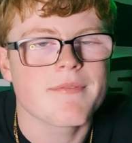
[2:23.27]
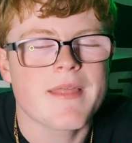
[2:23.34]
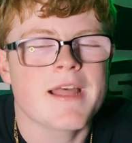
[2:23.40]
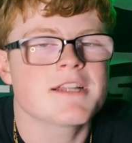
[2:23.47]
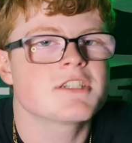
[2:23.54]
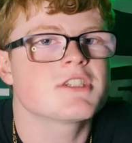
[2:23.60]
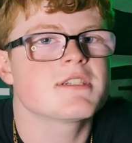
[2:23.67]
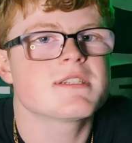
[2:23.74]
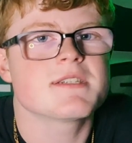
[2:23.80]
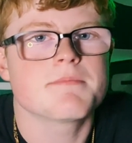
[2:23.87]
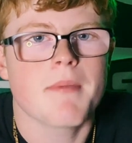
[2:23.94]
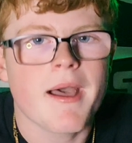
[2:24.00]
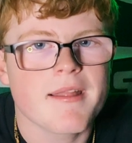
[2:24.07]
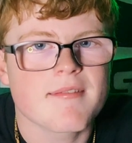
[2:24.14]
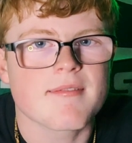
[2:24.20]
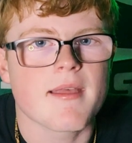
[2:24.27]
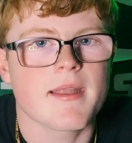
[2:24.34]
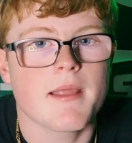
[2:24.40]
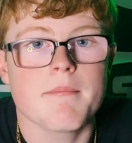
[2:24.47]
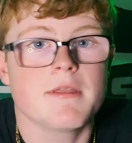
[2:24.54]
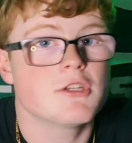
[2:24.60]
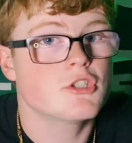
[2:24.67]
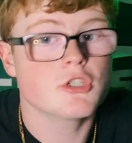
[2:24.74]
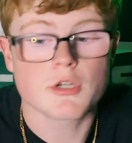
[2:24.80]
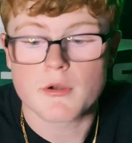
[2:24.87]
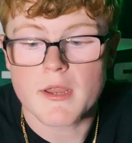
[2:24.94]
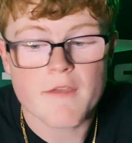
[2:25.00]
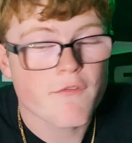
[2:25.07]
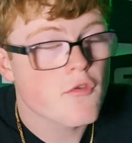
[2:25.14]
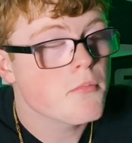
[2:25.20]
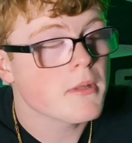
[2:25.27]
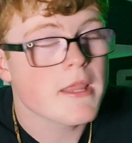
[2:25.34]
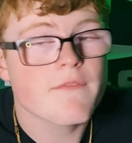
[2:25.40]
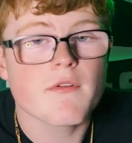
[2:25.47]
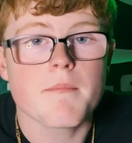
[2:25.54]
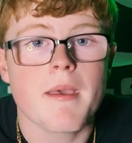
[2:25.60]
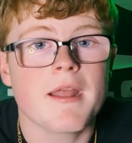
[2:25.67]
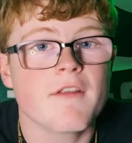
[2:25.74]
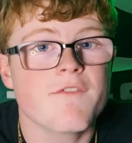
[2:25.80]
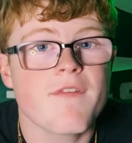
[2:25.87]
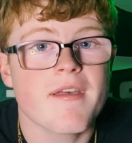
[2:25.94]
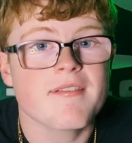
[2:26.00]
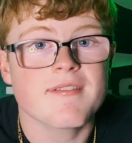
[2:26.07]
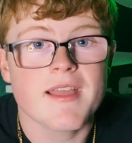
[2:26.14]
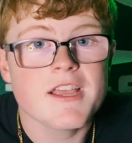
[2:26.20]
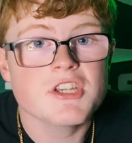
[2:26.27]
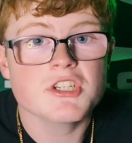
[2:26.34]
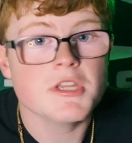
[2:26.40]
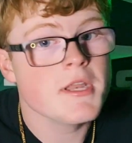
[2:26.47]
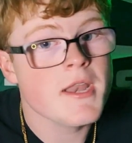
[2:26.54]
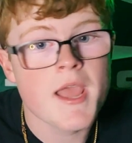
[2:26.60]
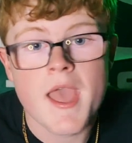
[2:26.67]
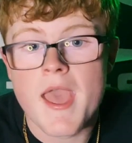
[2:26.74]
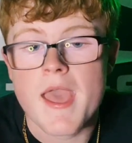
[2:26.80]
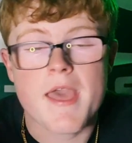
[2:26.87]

That's just his mindset. I mean, sure, if you believe in manifestation,